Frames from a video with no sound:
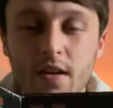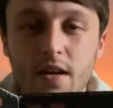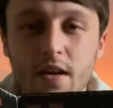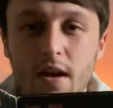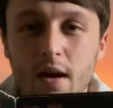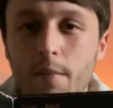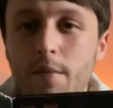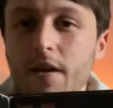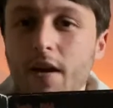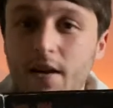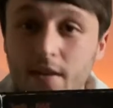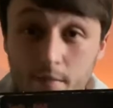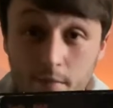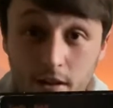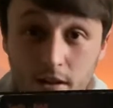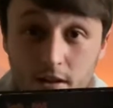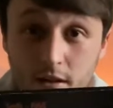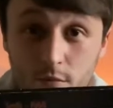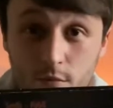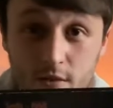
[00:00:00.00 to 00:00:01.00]
mean, Andy
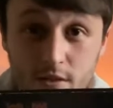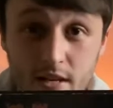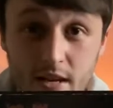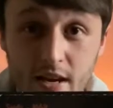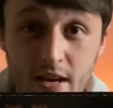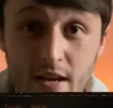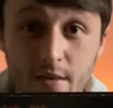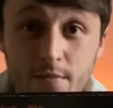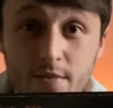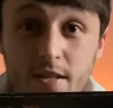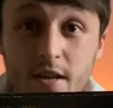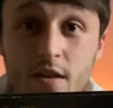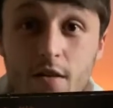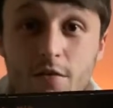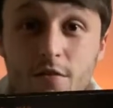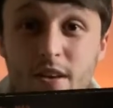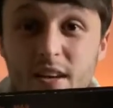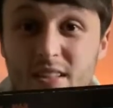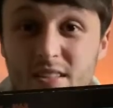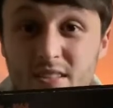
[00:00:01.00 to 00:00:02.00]
Milligan was gay
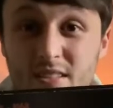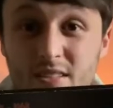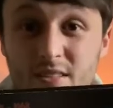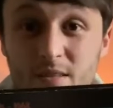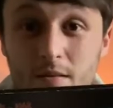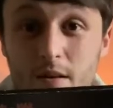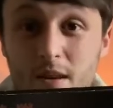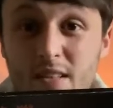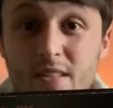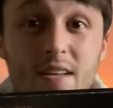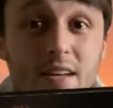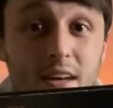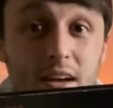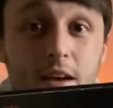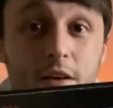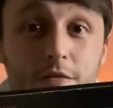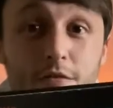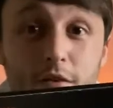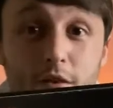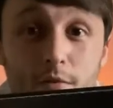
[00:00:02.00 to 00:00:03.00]
himself. It's a
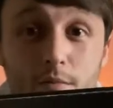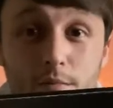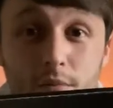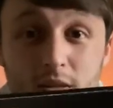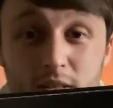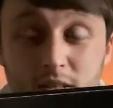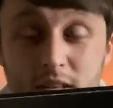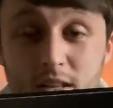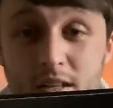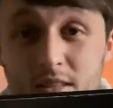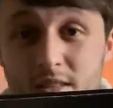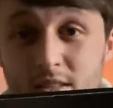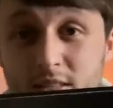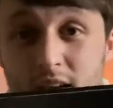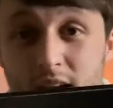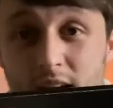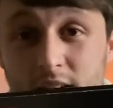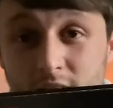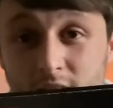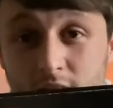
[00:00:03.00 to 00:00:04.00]
gay film, basically. It's
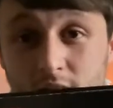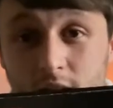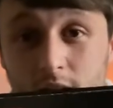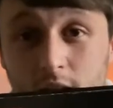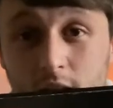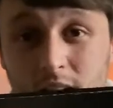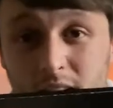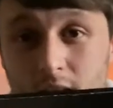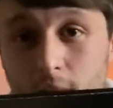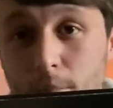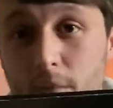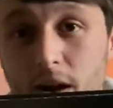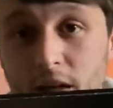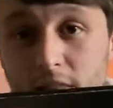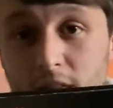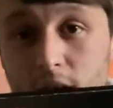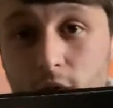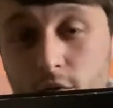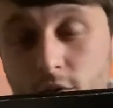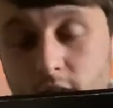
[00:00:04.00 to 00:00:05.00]
set at a
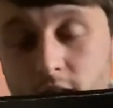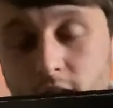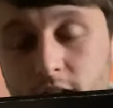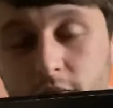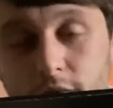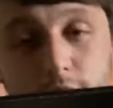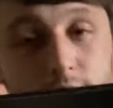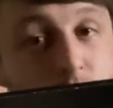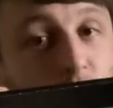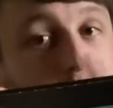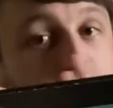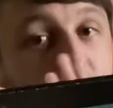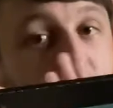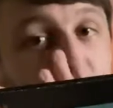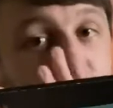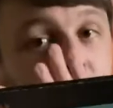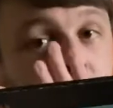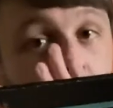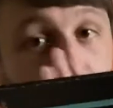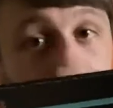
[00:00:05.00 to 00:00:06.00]
bathhouse, and it features
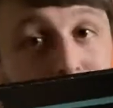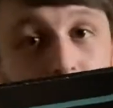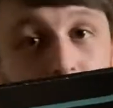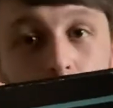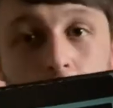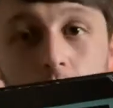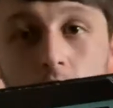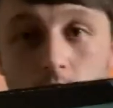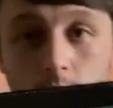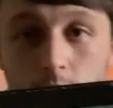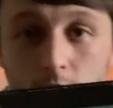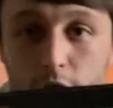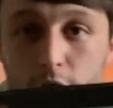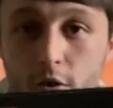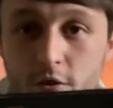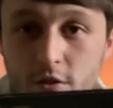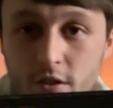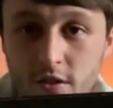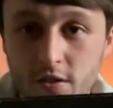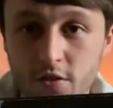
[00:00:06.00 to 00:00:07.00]
a lot of
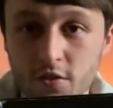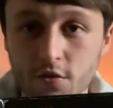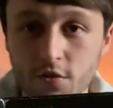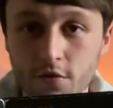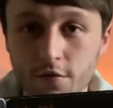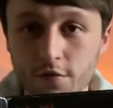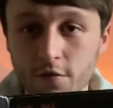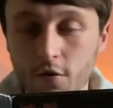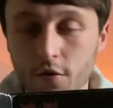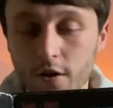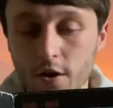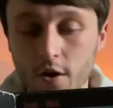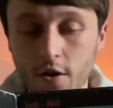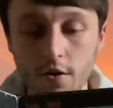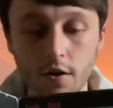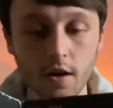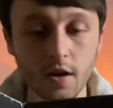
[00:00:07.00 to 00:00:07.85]
homoerotic stuff going on.